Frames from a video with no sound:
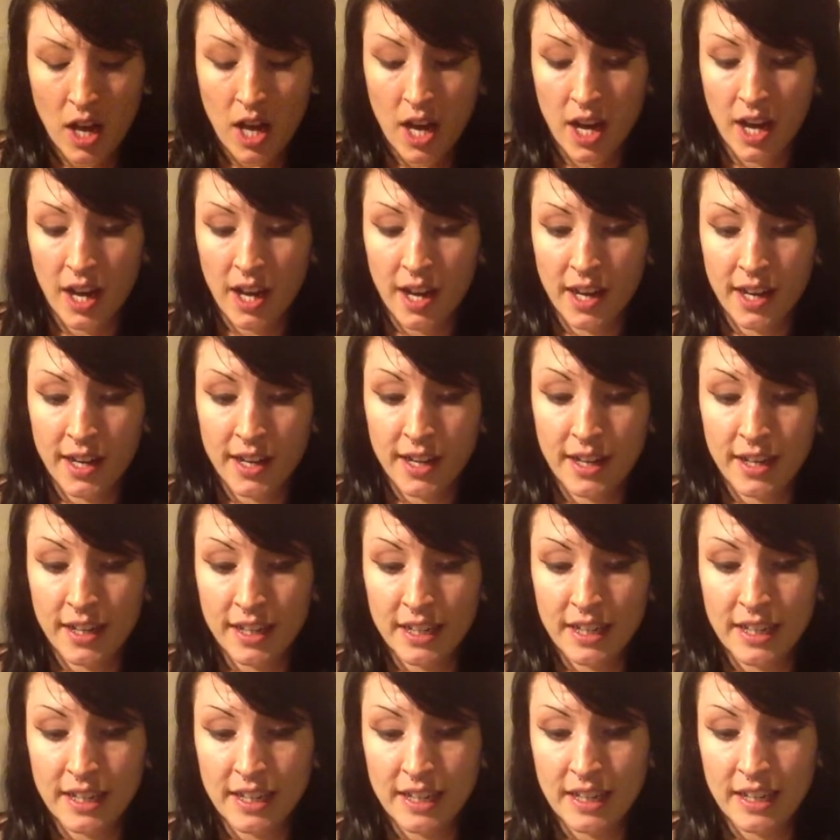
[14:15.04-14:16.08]

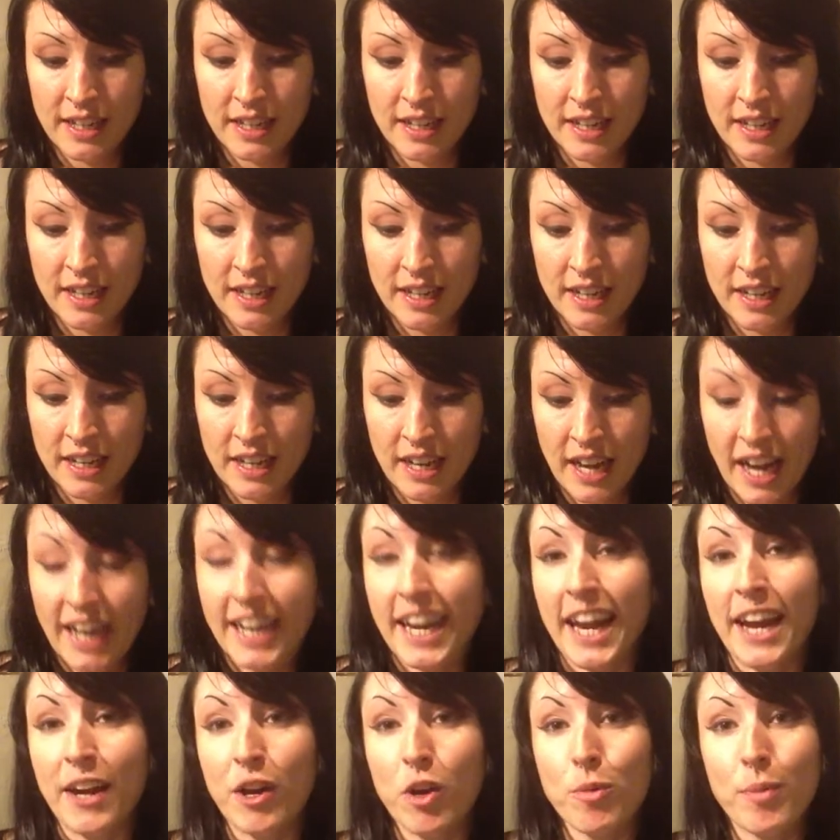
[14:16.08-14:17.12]
I
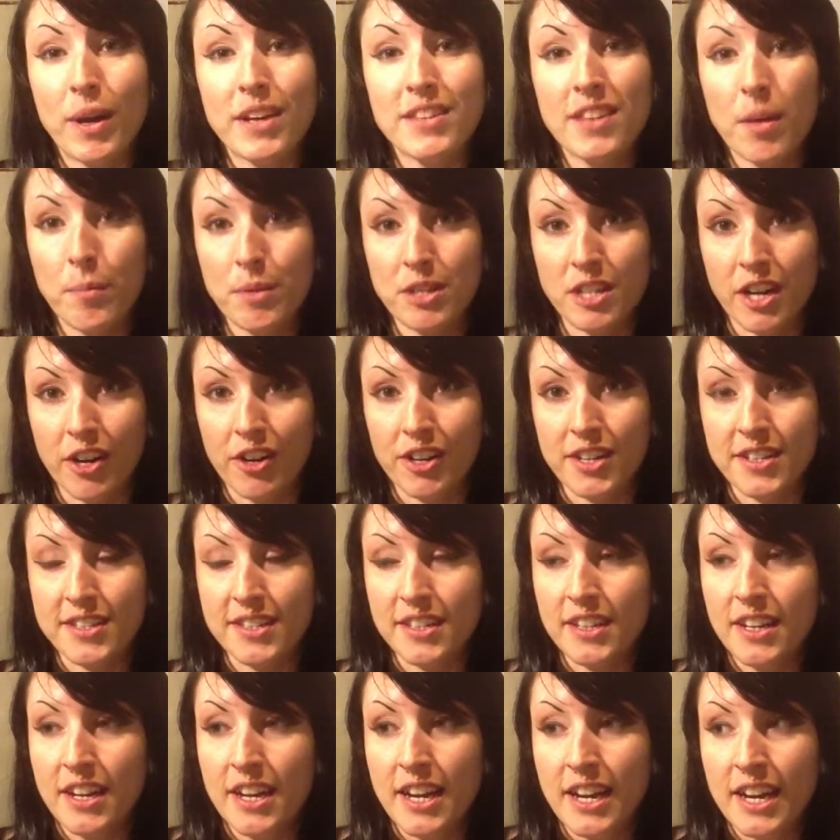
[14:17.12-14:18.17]
can't go by cemeteries,
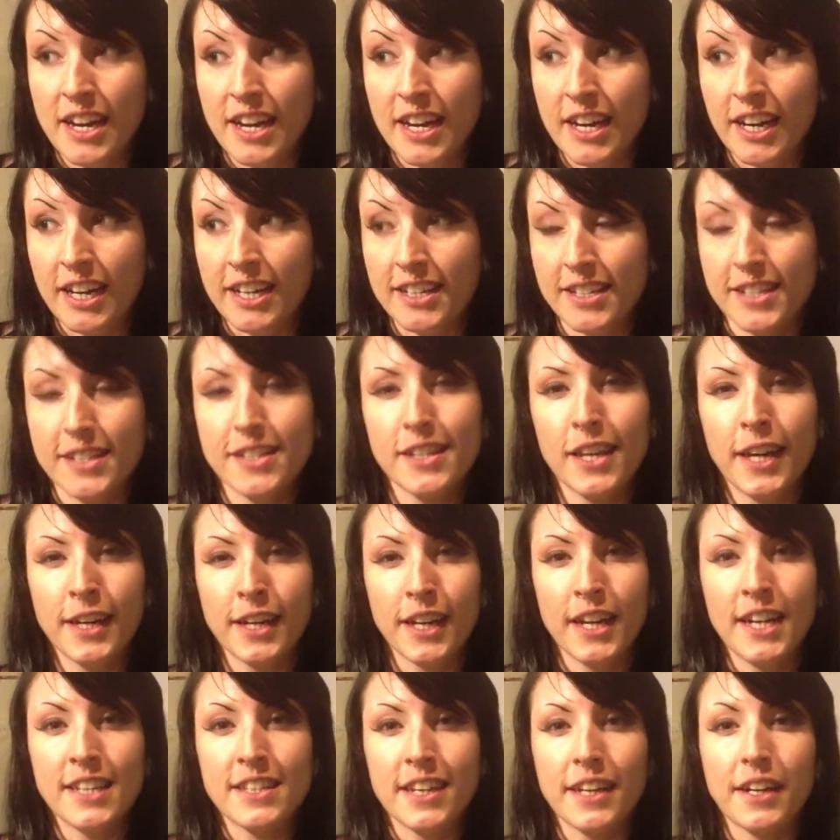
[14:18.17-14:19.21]
because it's
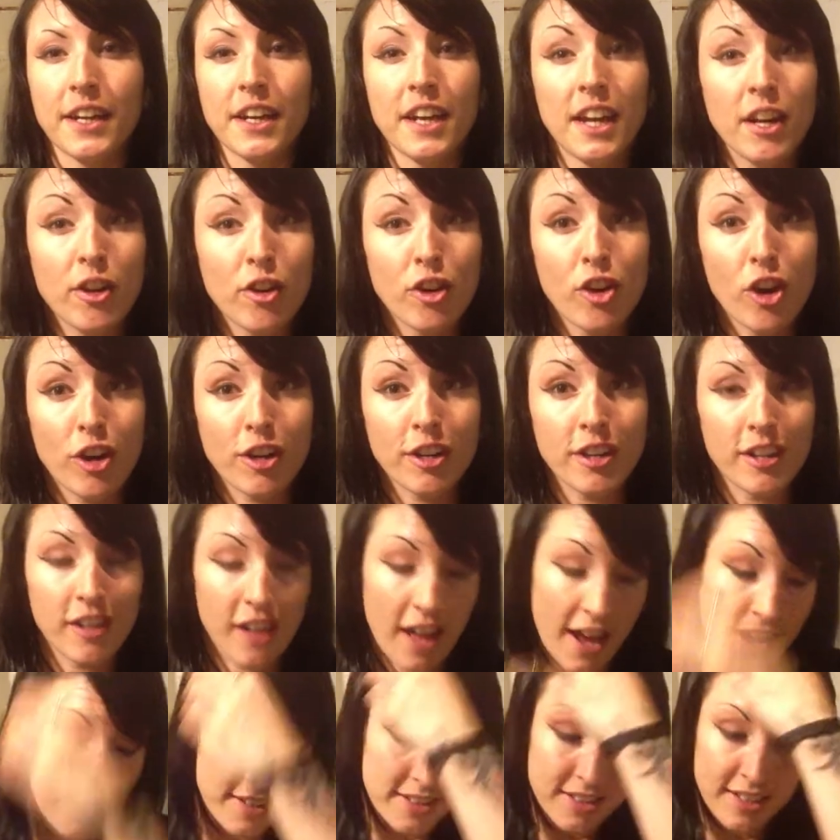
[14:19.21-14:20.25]
like a kindergarten
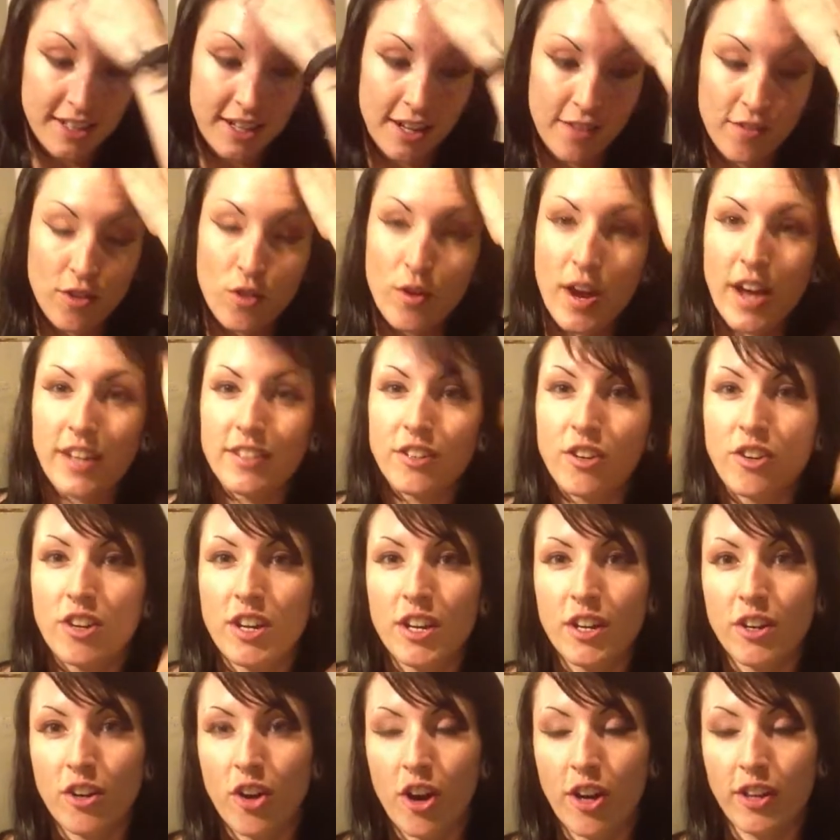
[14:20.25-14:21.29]
class, and if you ask a
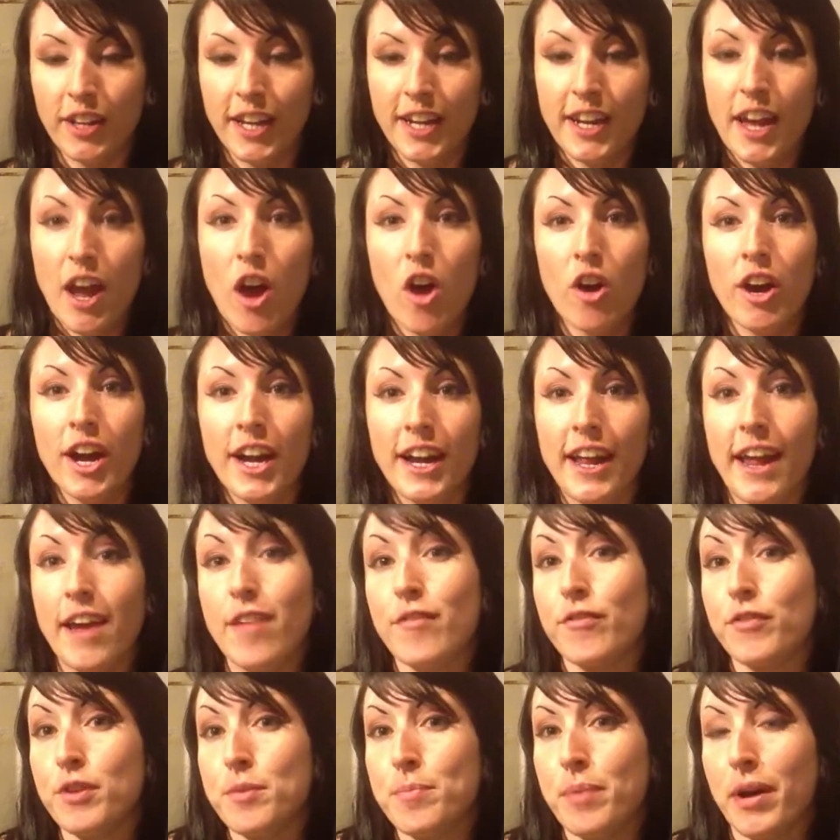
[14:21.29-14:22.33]
kindergarten, like, alright,
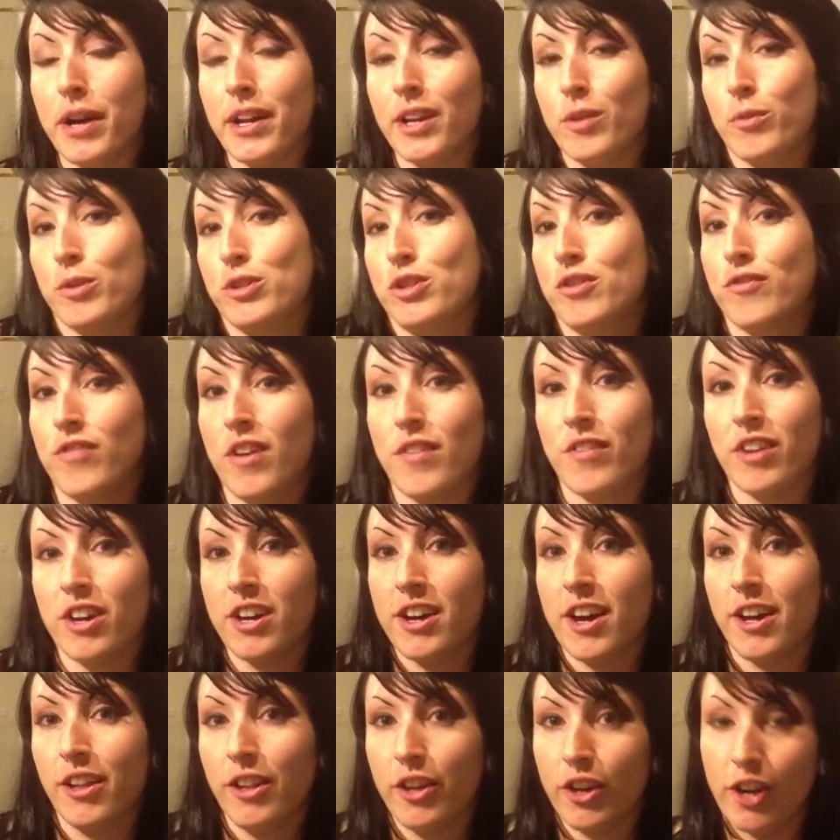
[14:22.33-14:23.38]
everybody, what's your favorite
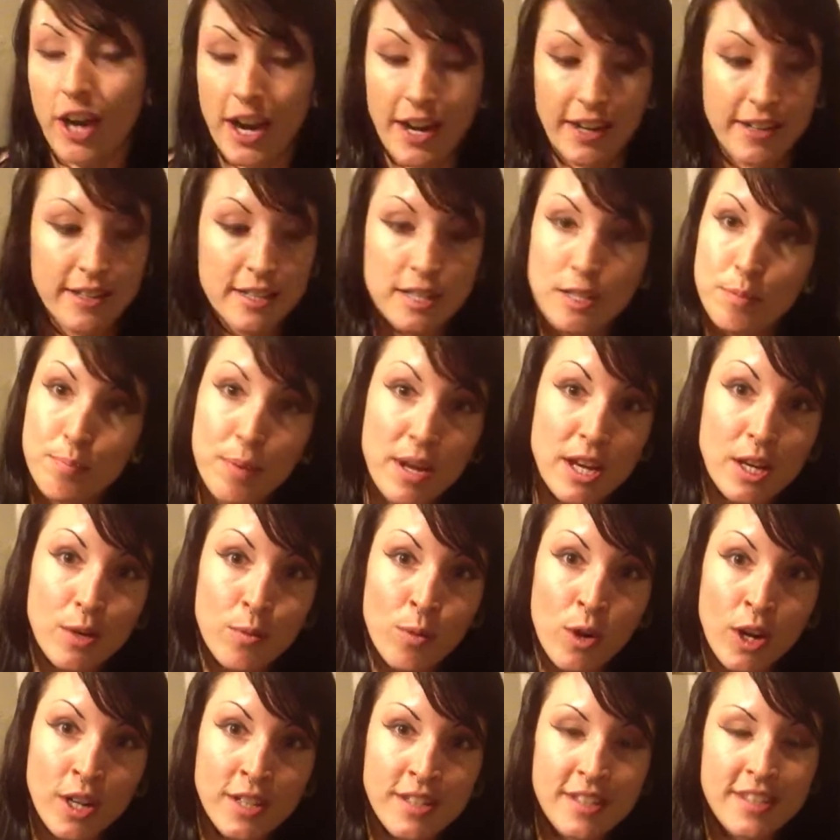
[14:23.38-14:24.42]
color, and speak at
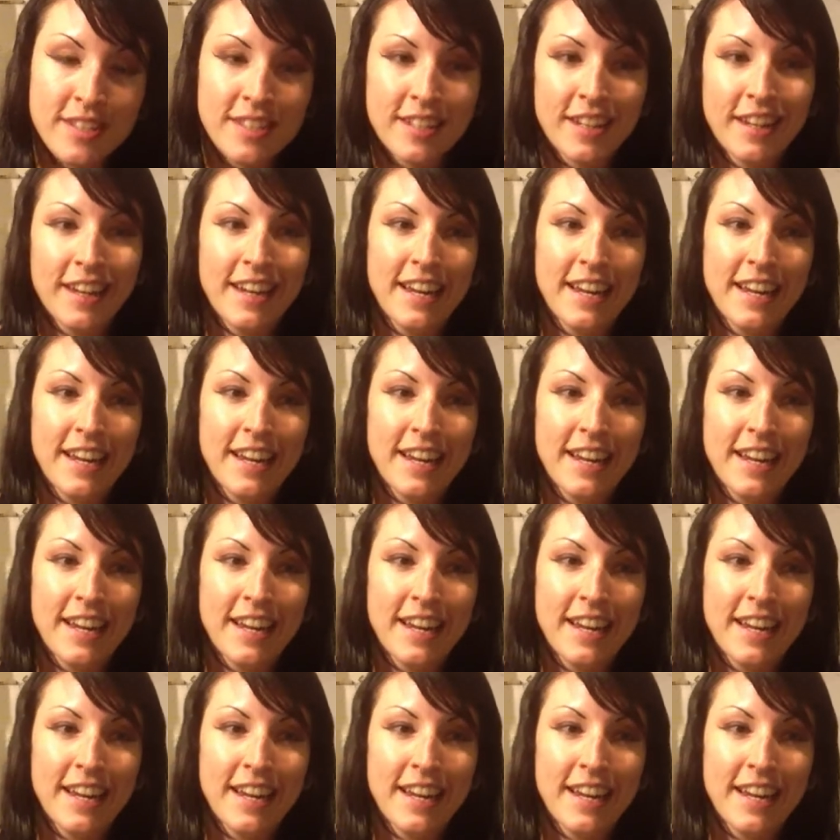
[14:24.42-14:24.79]
once,